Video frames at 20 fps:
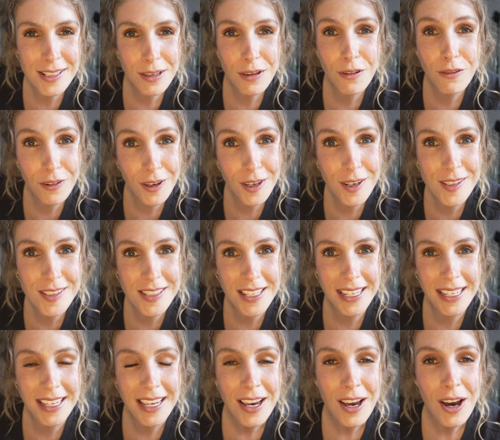So the first
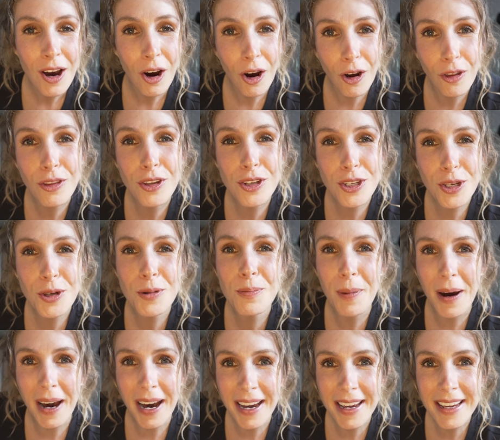thing, on the new
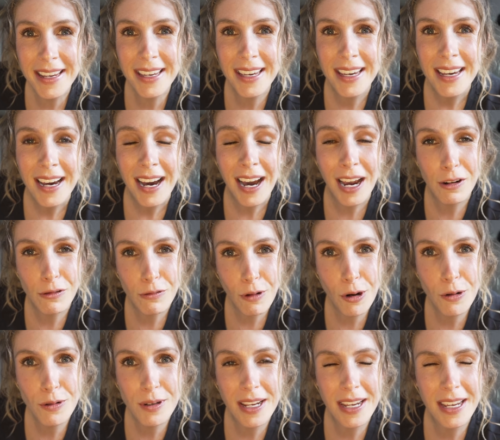bike, I
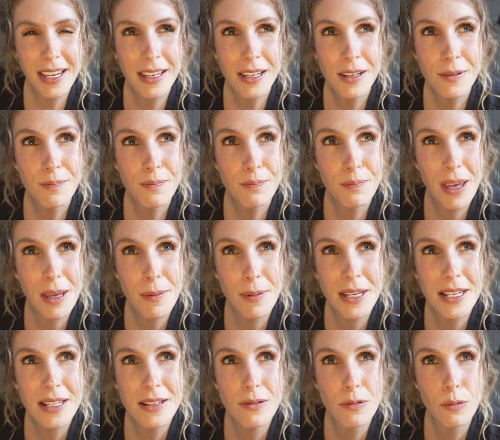rode it
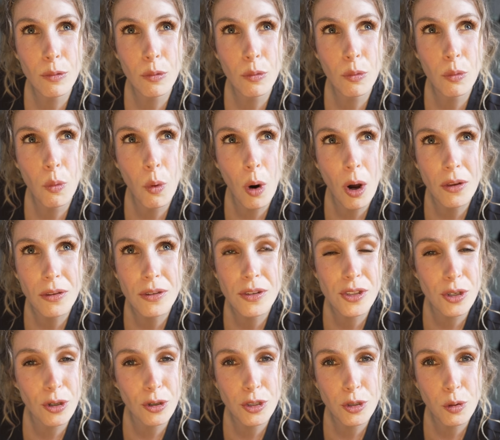maybe
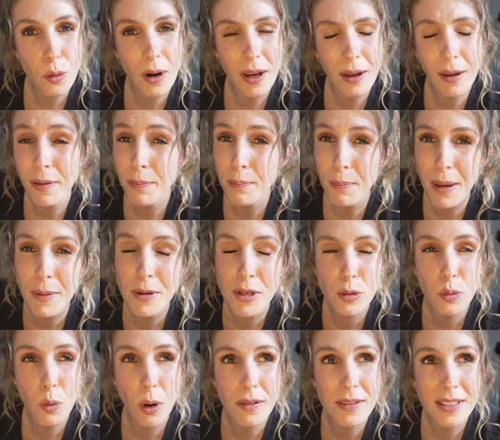once or maybe
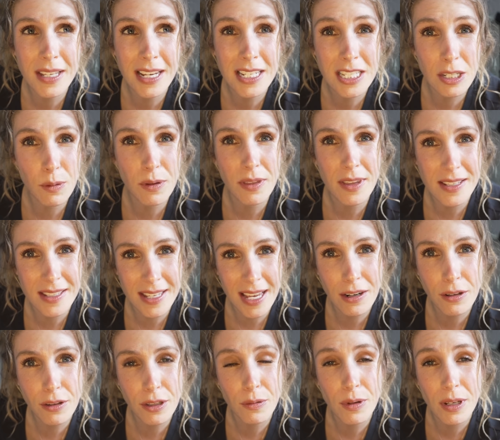just once actually with the
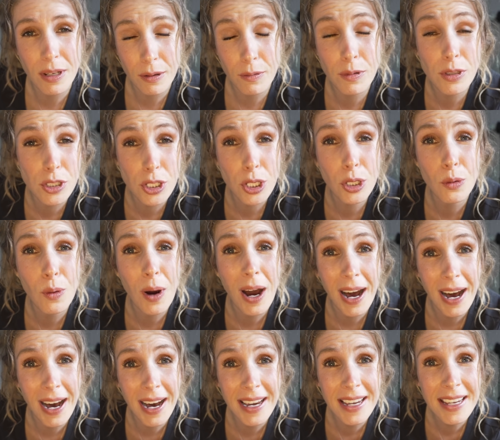saddle that it was too
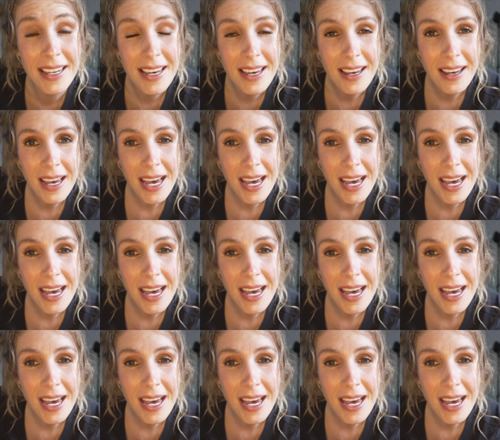high.